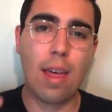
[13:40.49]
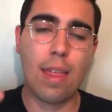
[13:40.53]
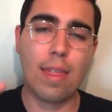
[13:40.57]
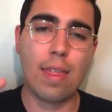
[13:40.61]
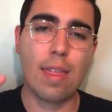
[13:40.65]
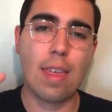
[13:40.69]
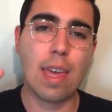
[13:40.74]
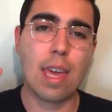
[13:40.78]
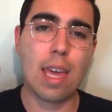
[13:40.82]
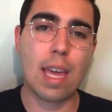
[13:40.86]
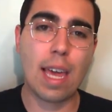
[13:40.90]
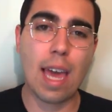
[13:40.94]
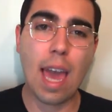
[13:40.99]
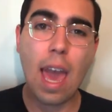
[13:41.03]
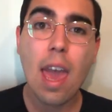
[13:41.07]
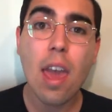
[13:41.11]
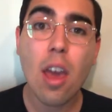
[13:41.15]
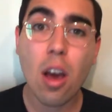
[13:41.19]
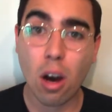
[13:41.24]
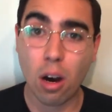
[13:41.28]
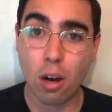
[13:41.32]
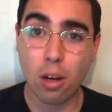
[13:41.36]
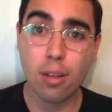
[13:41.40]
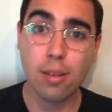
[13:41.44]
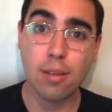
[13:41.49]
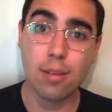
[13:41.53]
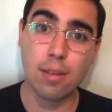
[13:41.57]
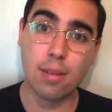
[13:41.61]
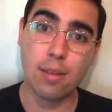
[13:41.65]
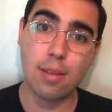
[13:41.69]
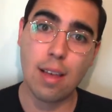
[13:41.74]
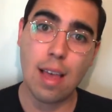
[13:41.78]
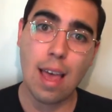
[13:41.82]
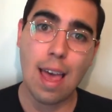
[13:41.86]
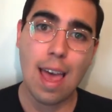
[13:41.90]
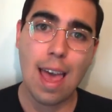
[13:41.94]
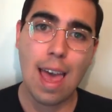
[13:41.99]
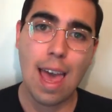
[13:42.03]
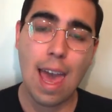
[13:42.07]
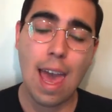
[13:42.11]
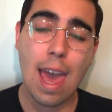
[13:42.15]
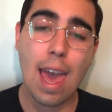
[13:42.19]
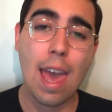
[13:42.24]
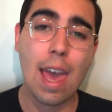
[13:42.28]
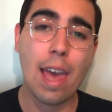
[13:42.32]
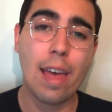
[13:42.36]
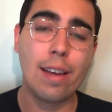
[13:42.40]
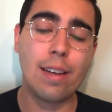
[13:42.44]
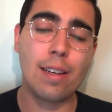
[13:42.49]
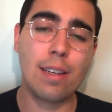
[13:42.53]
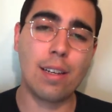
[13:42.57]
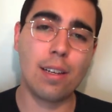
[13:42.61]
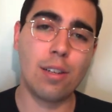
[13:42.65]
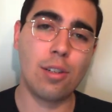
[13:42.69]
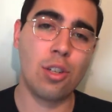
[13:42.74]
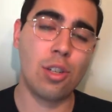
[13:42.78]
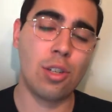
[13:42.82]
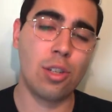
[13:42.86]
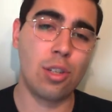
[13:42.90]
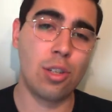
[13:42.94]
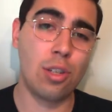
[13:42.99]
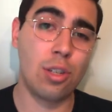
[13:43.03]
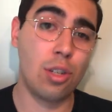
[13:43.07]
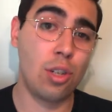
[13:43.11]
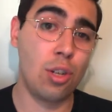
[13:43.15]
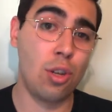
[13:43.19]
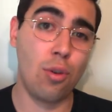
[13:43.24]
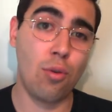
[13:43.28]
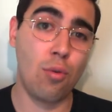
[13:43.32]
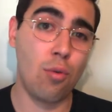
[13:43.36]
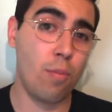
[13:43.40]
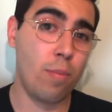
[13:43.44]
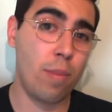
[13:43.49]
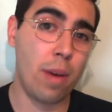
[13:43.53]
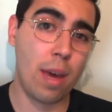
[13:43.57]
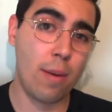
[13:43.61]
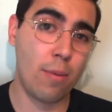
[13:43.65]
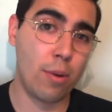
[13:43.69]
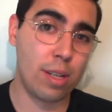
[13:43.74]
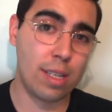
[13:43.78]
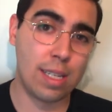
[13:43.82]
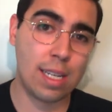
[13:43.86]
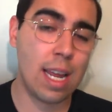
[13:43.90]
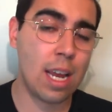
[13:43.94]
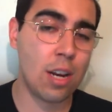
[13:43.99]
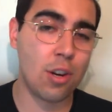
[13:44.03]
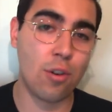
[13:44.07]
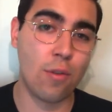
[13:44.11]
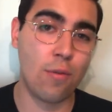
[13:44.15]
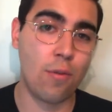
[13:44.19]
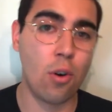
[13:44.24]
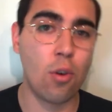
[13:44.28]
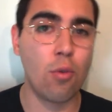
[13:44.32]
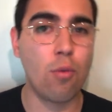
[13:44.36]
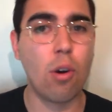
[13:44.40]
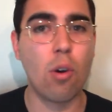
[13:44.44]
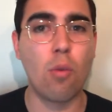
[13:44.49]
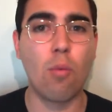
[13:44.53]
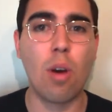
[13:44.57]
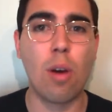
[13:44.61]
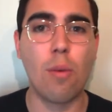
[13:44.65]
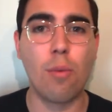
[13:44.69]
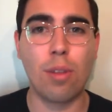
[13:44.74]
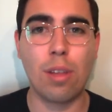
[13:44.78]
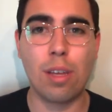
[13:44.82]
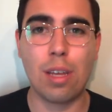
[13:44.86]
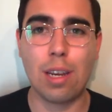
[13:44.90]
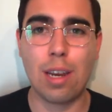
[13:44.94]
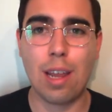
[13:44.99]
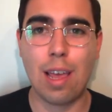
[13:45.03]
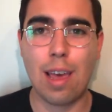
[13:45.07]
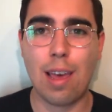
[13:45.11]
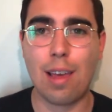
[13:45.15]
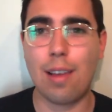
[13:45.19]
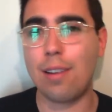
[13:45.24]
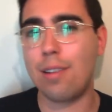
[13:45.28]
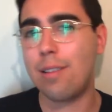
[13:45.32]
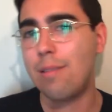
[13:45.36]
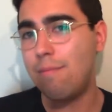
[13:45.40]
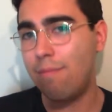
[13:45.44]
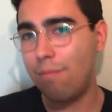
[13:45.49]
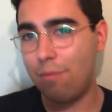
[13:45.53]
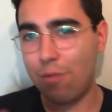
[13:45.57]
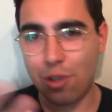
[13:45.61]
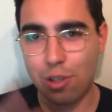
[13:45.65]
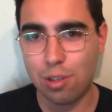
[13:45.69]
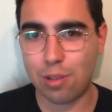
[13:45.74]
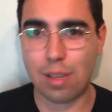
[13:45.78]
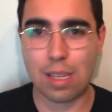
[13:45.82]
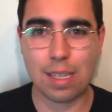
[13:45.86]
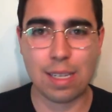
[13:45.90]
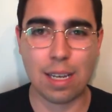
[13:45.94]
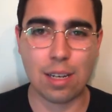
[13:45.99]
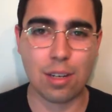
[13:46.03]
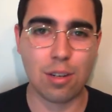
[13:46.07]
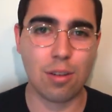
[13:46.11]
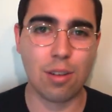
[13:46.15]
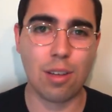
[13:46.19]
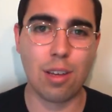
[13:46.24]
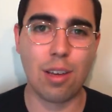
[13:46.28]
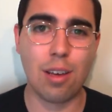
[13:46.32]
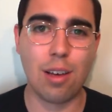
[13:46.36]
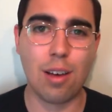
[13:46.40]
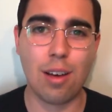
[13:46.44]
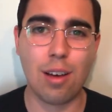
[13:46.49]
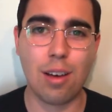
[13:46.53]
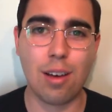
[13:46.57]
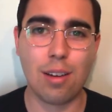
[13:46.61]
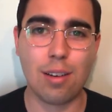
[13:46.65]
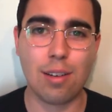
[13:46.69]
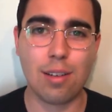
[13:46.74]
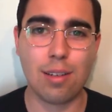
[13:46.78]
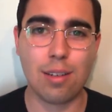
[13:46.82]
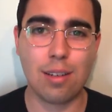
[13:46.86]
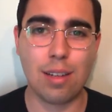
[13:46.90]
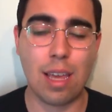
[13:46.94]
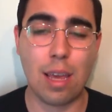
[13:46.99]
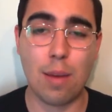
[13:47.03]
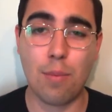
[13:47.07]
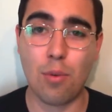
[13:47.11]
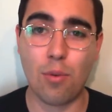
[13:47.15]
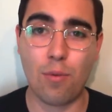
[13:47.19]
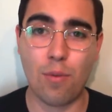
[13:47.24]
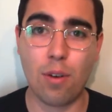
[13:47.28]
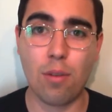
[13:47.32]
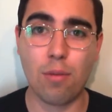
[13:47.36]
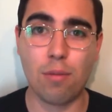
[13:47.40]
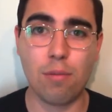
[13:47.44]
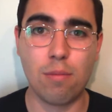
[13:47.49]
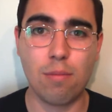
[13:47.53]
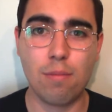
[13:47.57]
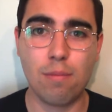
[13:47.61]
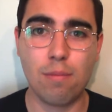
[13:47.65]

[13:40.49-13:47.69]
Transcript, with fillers: the chaos and just to be able to snatch your phone, run away with it, and just essentially uh, keep your phone.